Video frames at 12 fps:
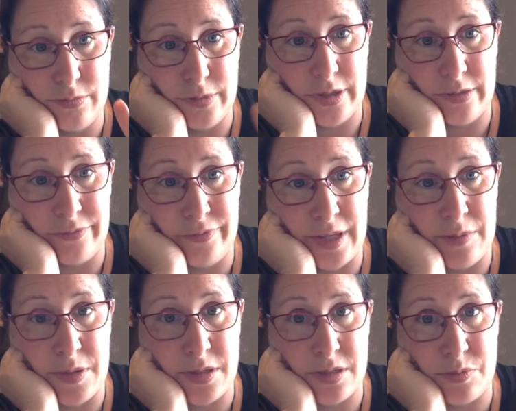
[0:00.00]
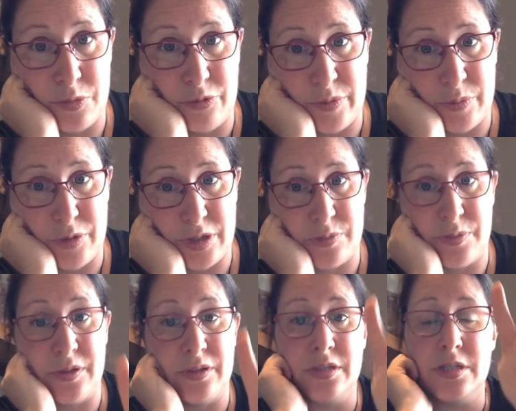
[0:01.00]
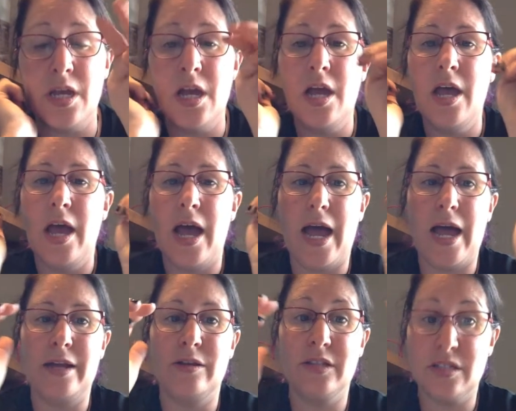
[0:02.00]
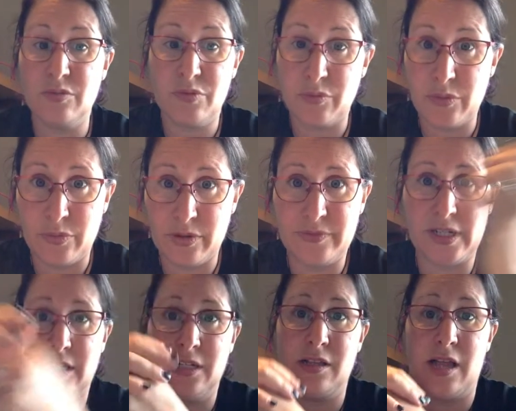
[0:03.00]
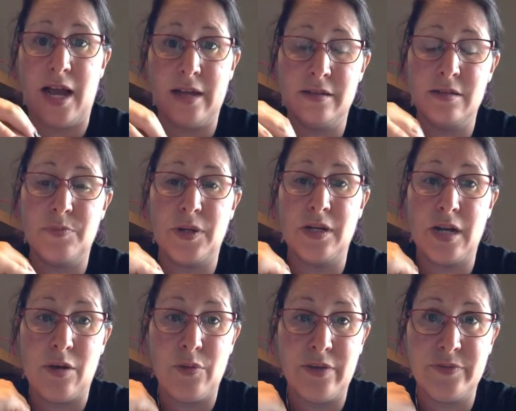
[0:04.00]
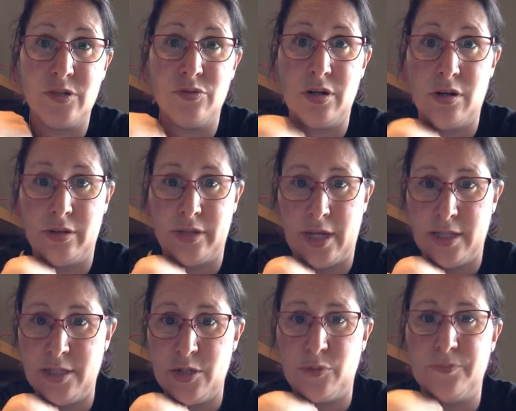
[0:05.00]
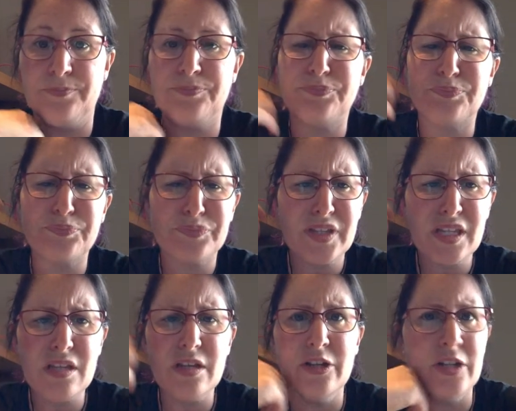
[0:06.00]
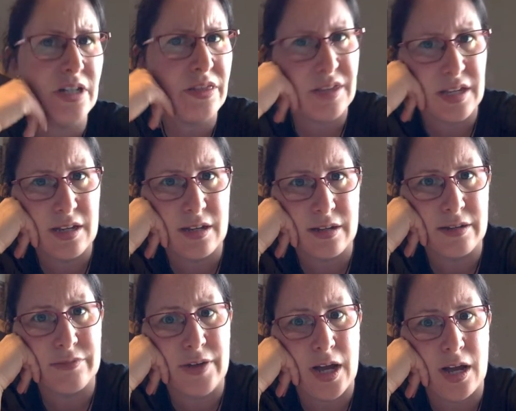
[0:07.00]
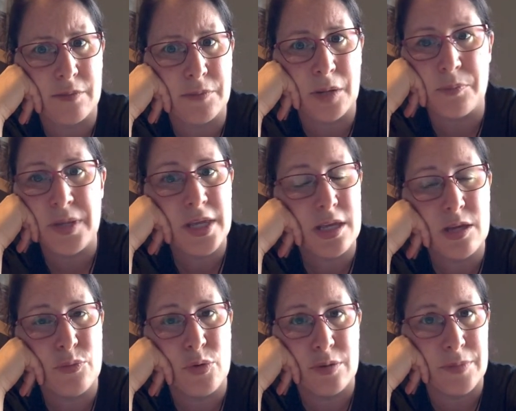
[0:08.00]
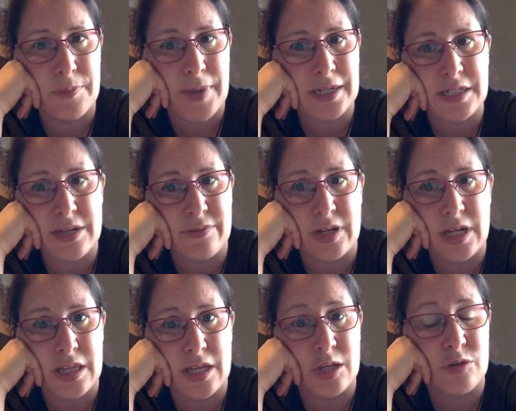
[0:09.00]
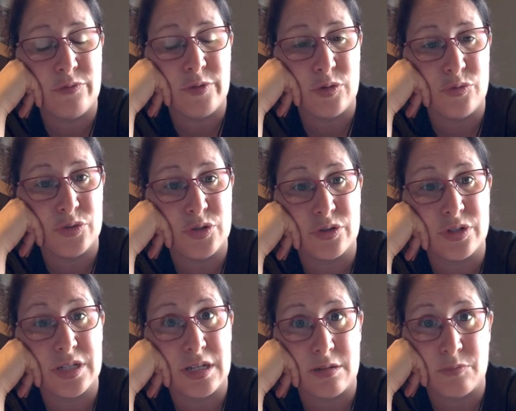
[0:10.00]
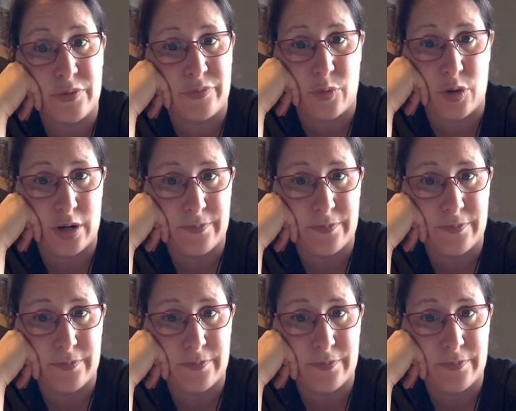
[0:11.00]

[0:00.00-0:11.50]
of Laban's movement principles. And this is what we would have done in class, but now we have to do it online. So you're going to think of a PE warm-up activity that you've used or seen before.